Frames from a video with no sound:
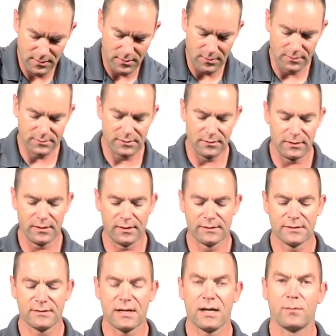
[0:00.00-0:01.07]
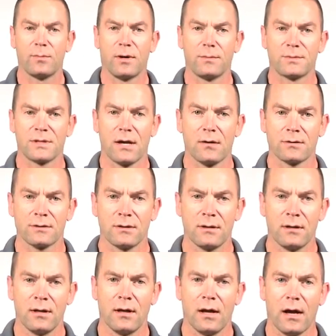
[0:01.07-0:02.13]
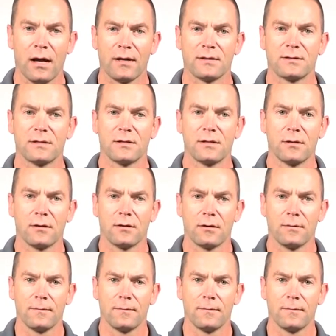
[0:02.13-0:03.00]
until the little detent pops out and it's secure.